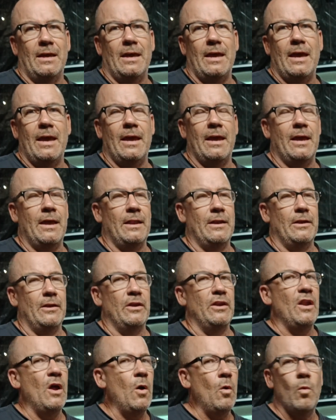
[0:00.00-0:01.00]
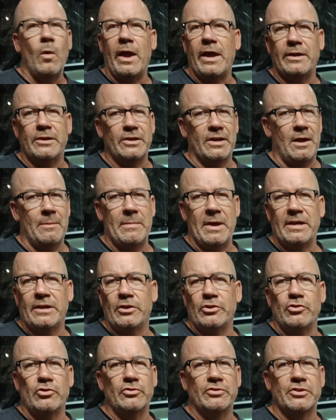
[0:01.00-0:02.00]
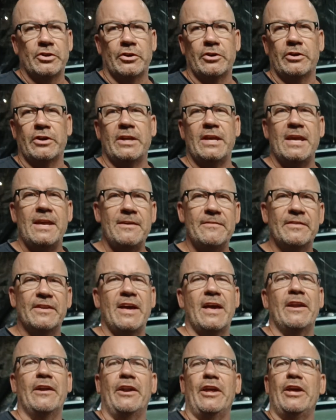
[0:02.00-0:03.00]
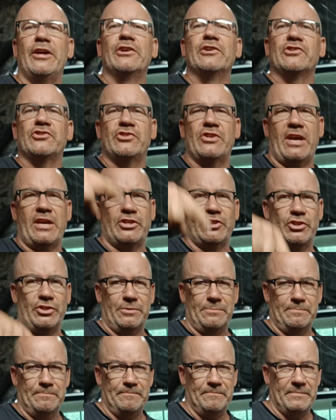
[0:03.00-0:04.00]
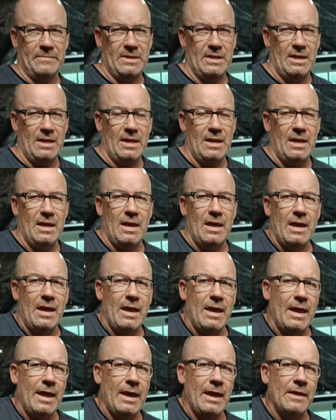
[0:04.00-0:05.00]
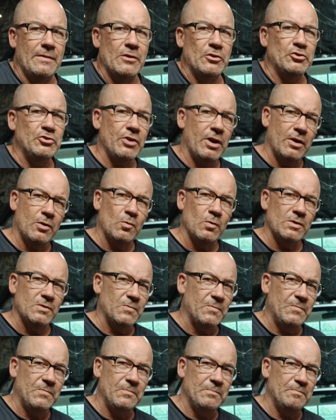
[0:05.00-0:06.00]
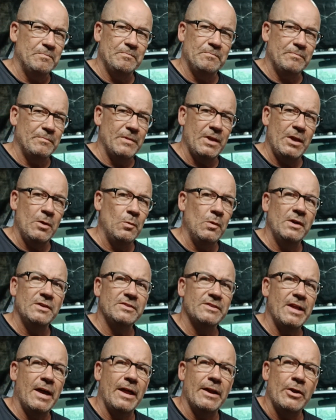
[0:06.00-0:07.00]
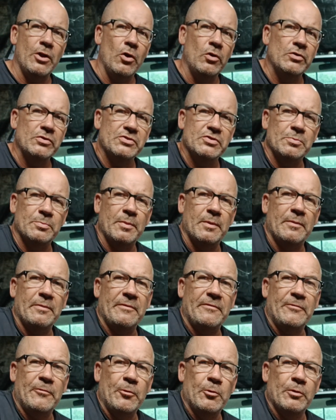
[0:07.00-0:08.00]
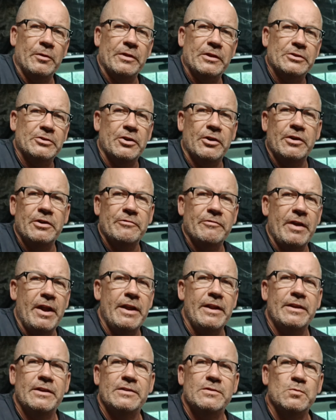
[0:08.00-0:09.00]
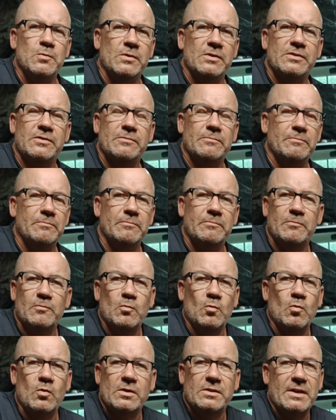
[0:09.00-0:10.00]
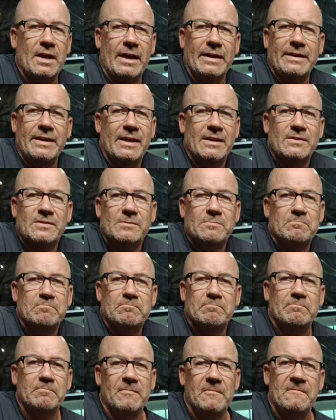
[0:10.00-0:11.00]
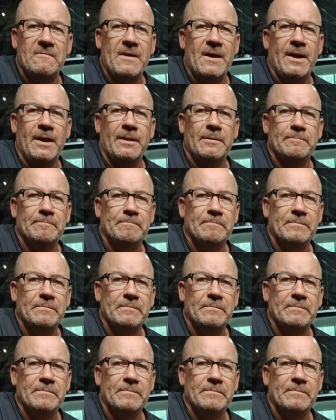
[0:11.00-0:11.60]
And no way could I make a U-turn, even at an intersection. And the truck was not noticeable before. The turning radius was I guess, fine.